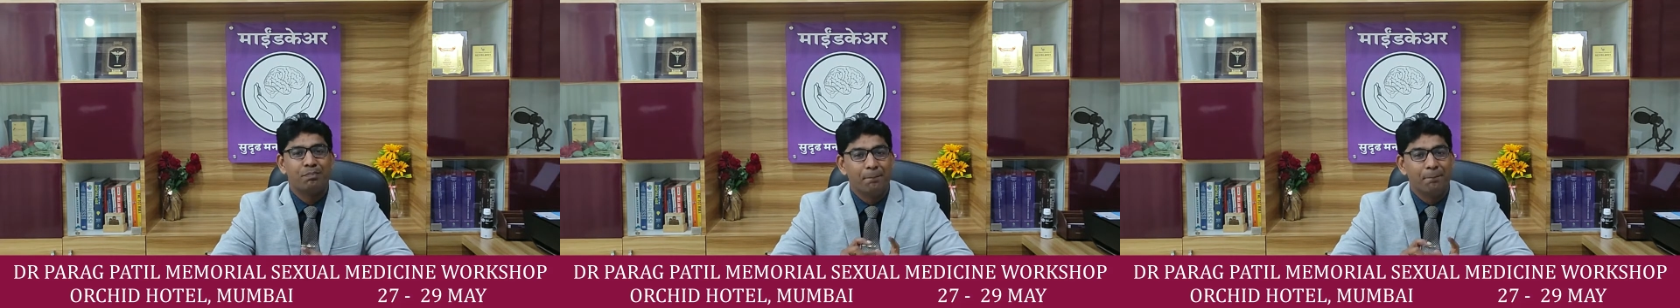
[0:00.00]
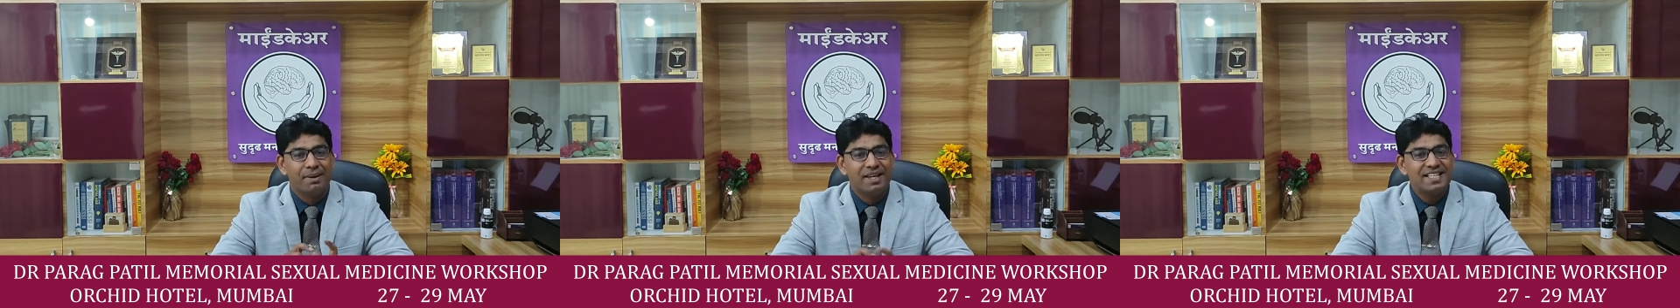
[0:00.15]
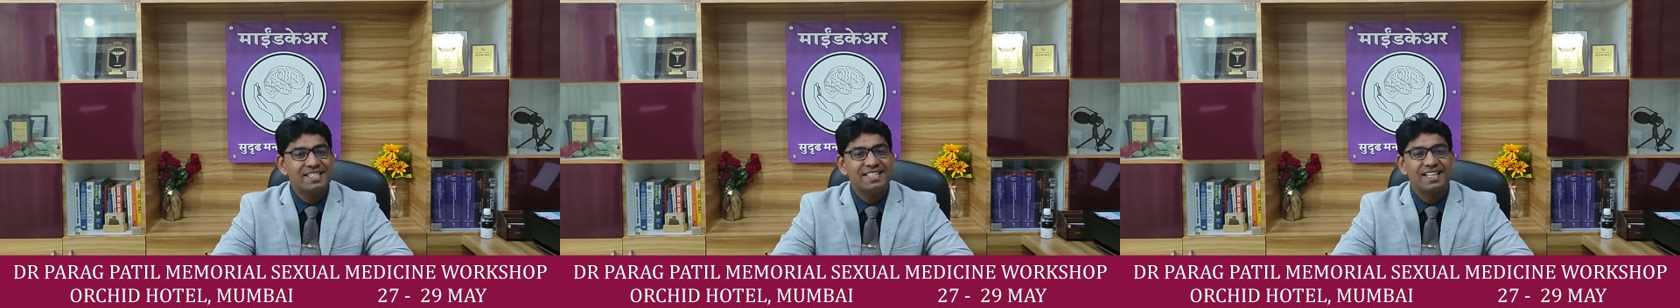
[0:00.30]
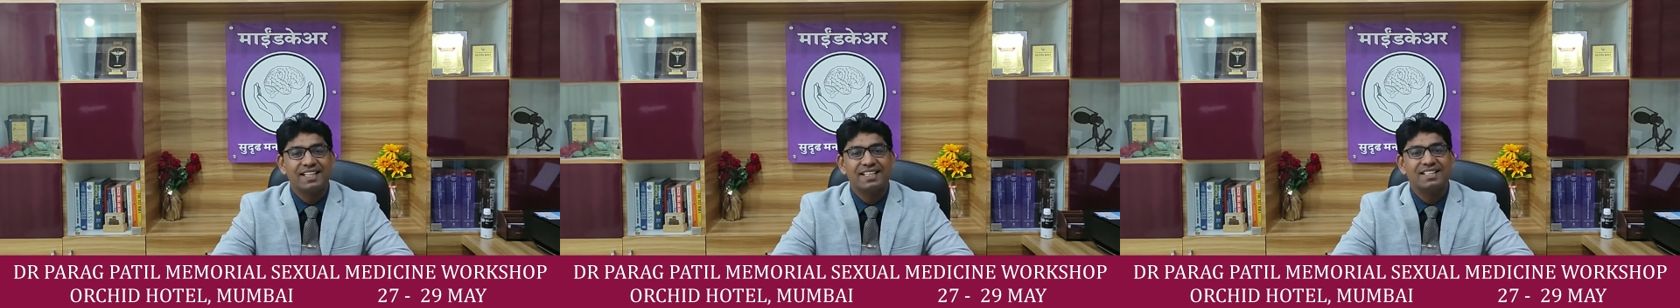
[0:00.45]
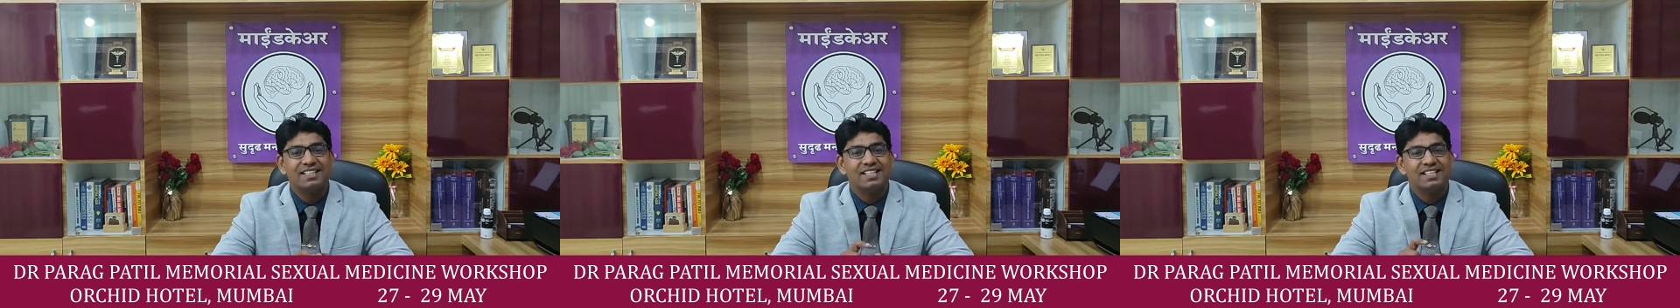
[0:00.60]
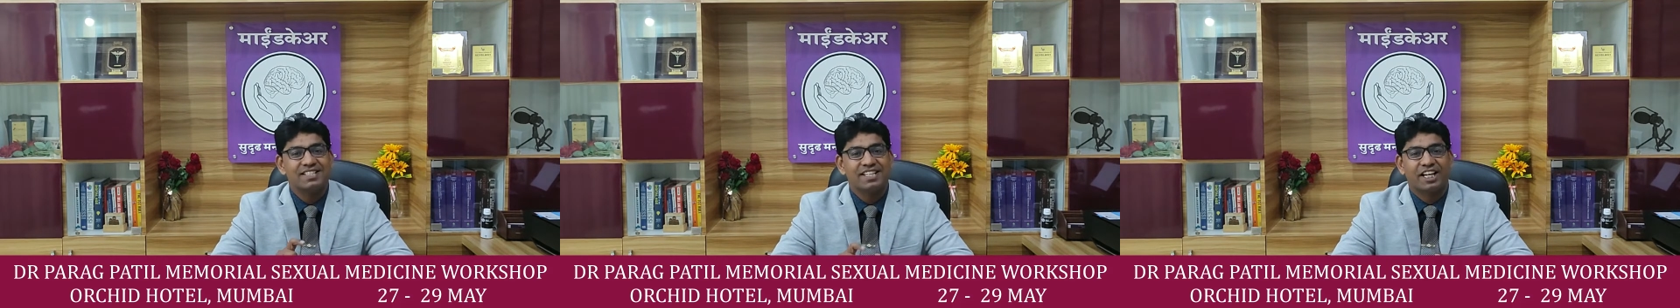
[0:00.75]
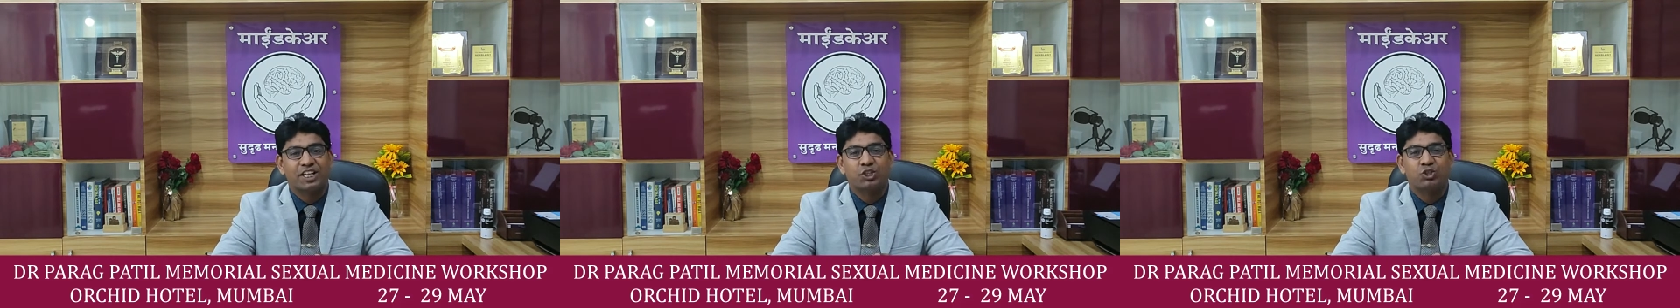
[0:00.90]
basic
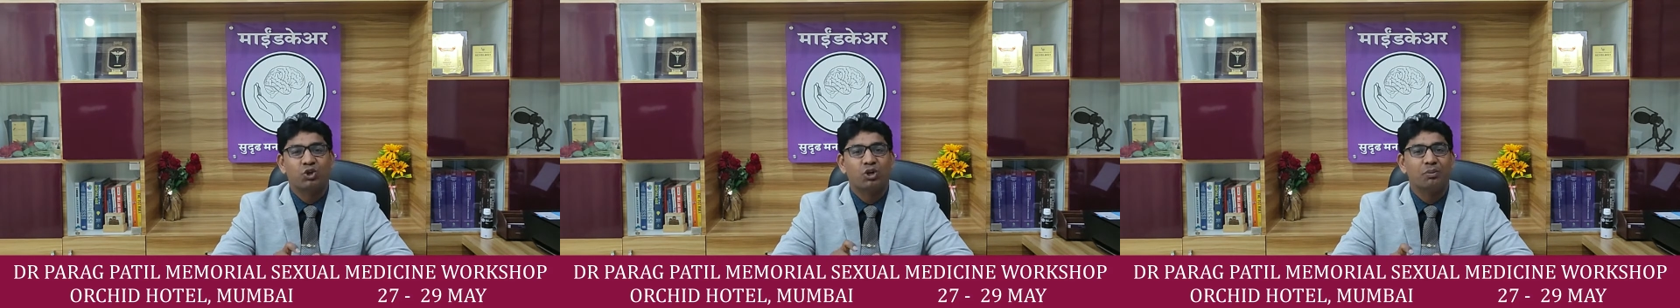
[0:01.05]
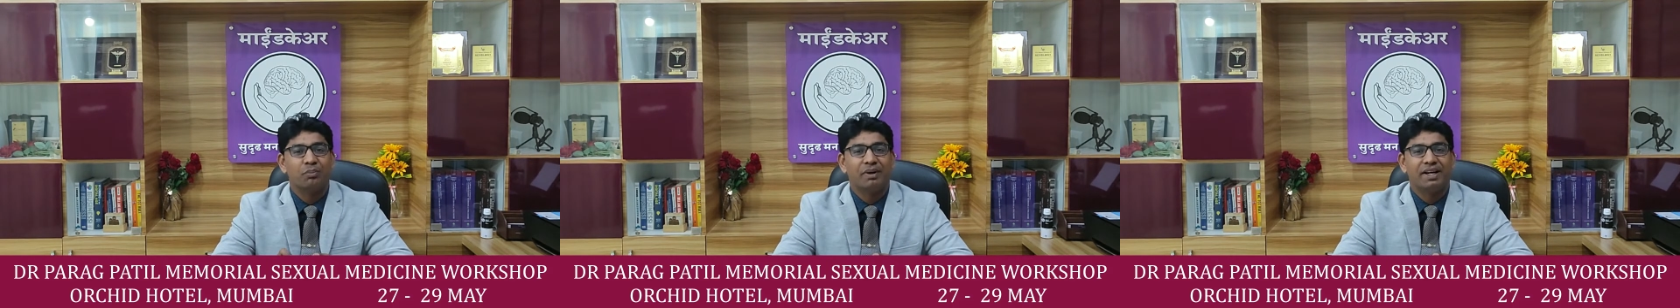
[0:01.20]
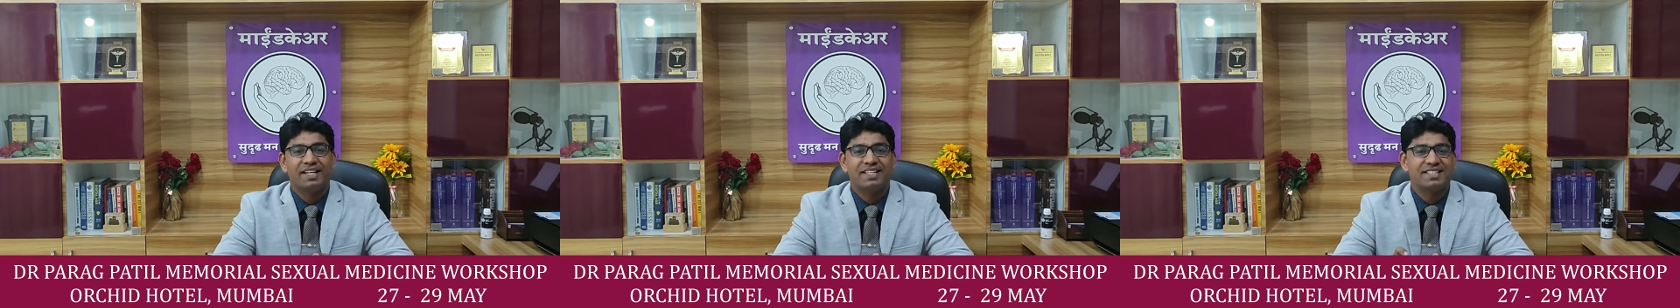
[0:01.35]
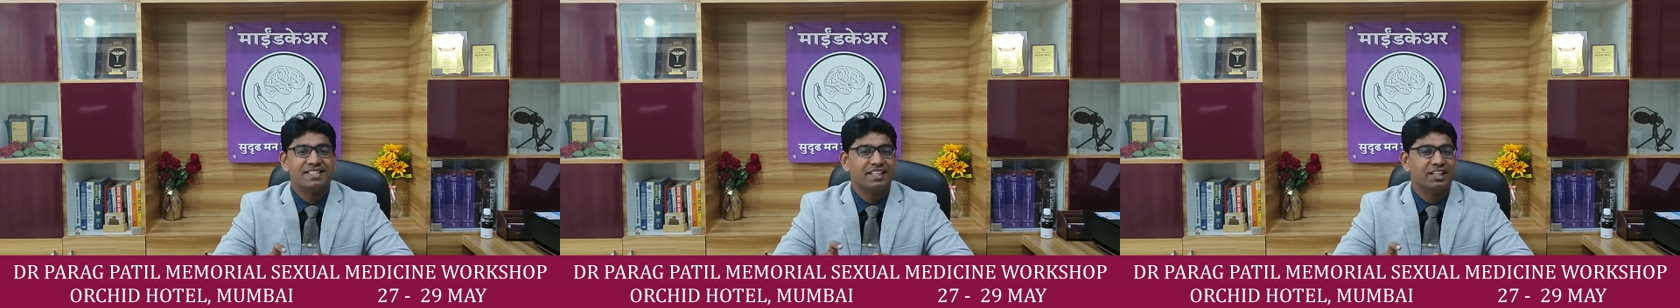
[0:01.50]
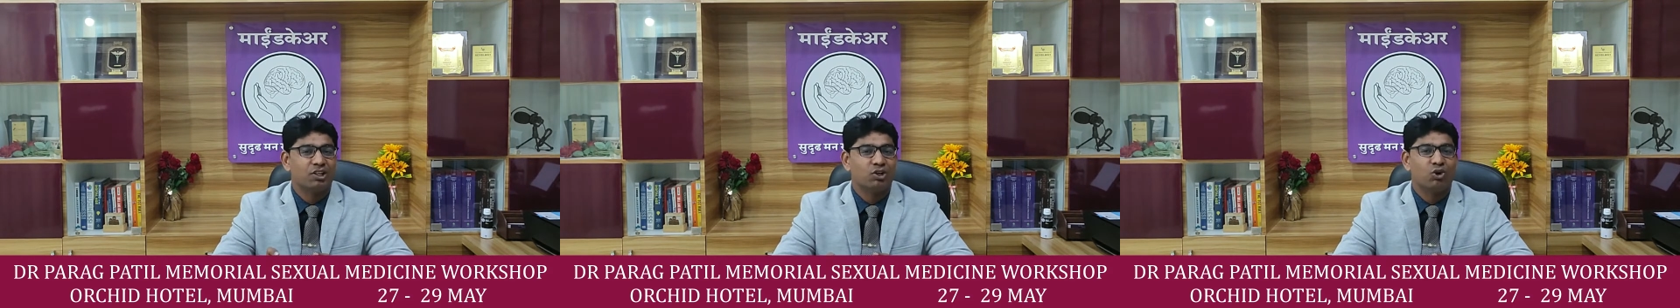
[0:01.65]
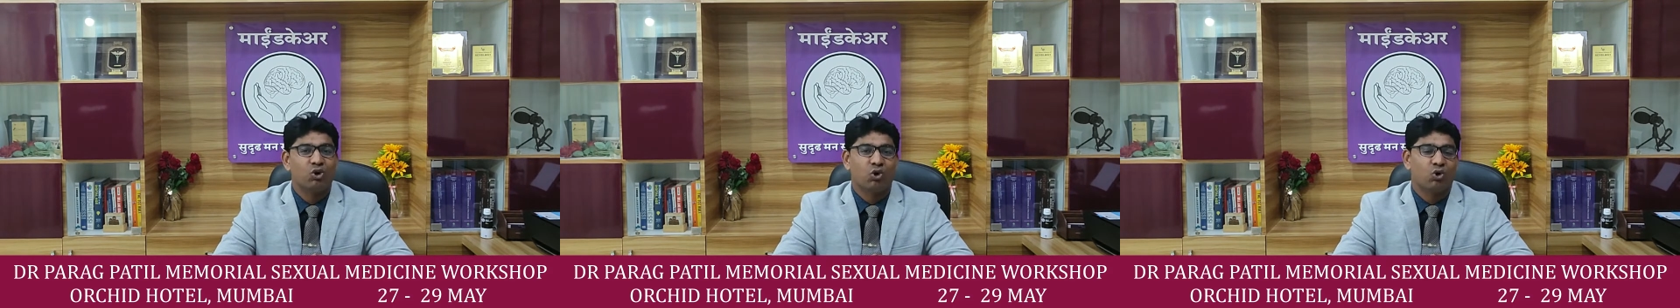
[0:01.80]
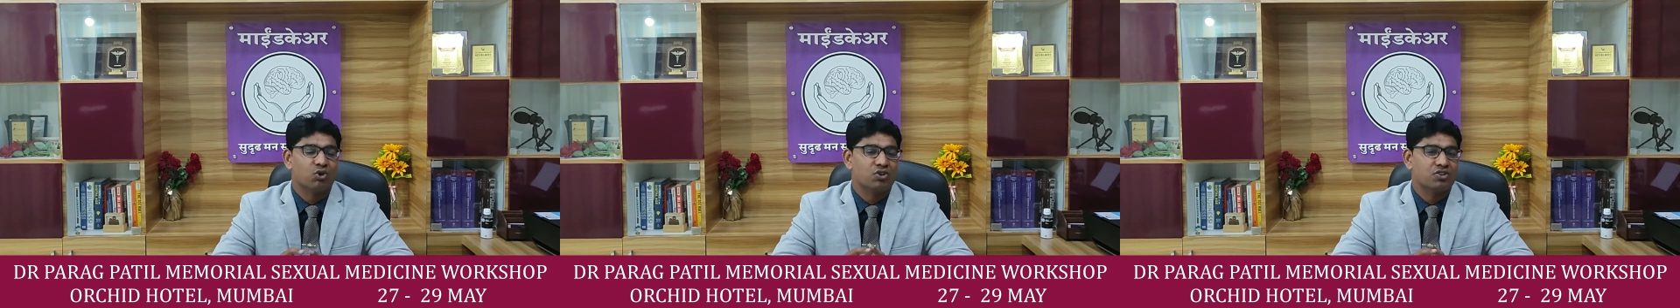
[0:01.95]
sexual medicine
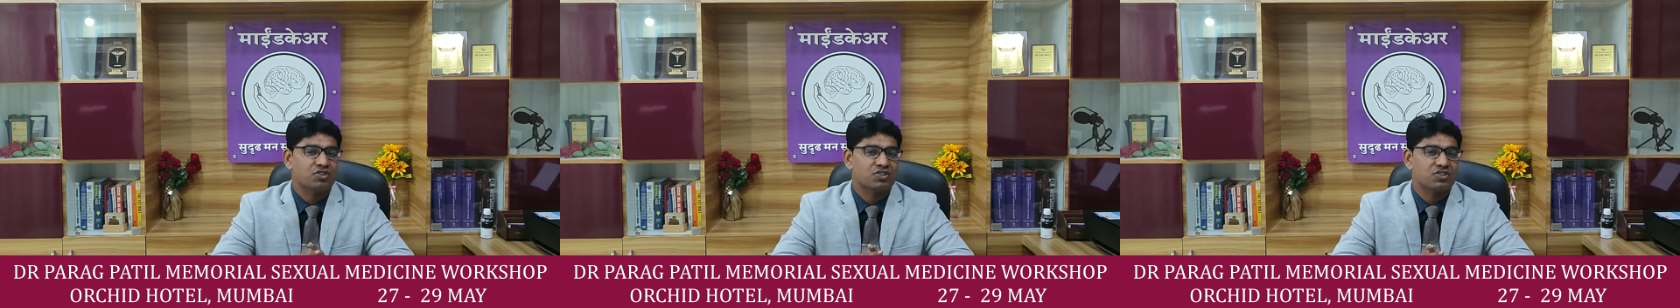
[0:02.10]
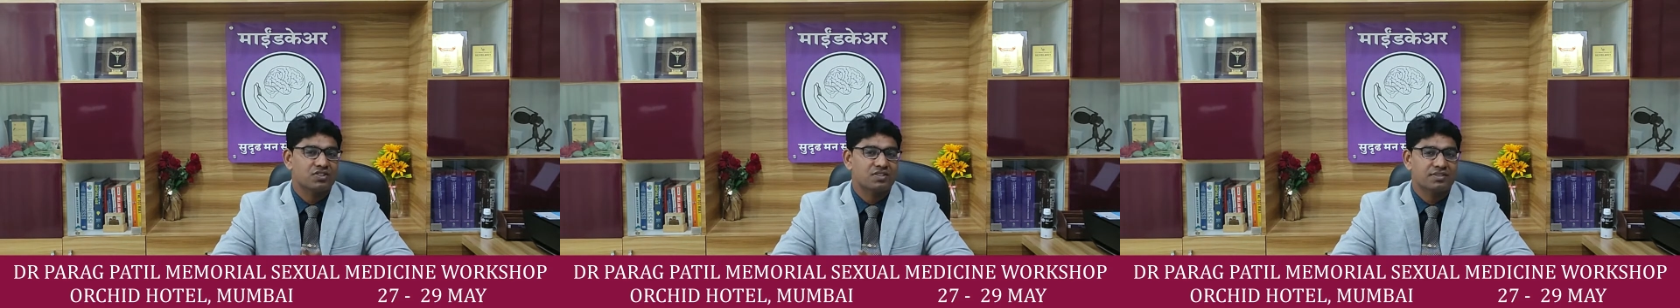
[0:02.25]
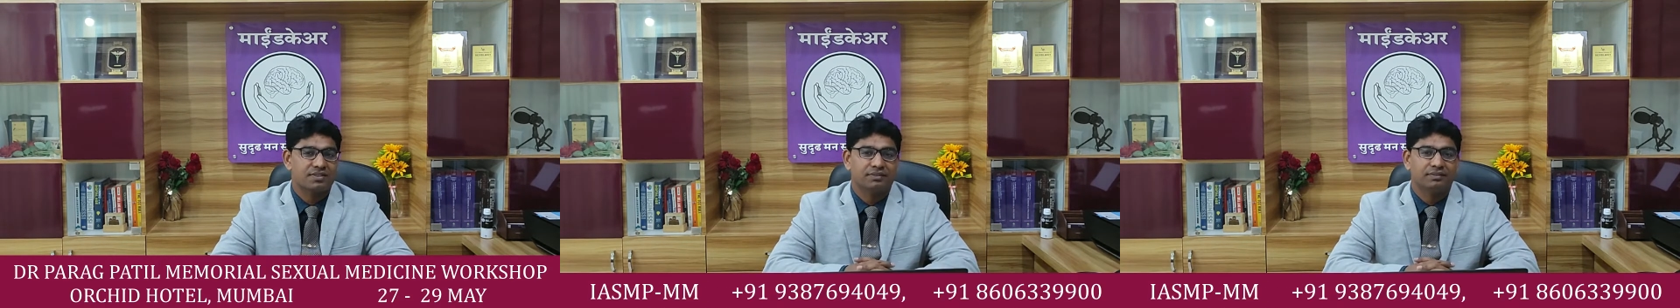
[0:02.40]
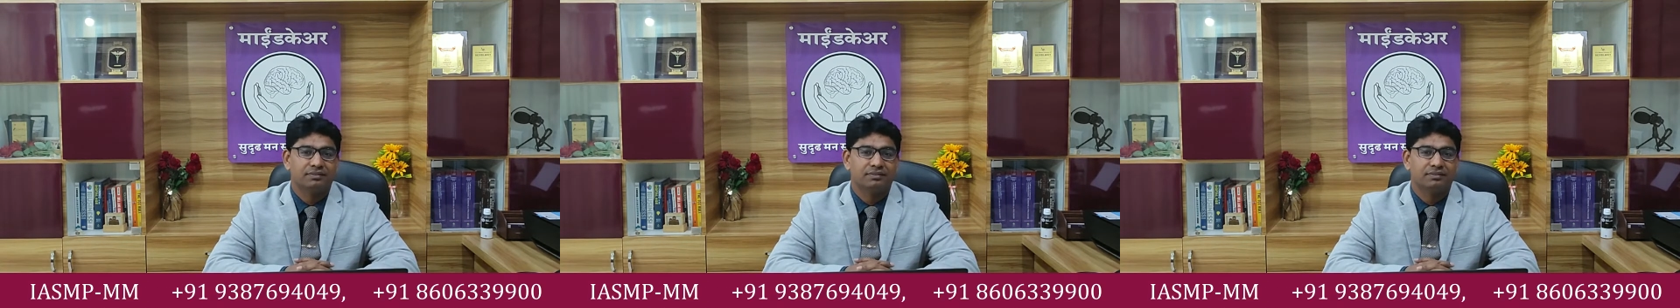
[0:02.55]
course.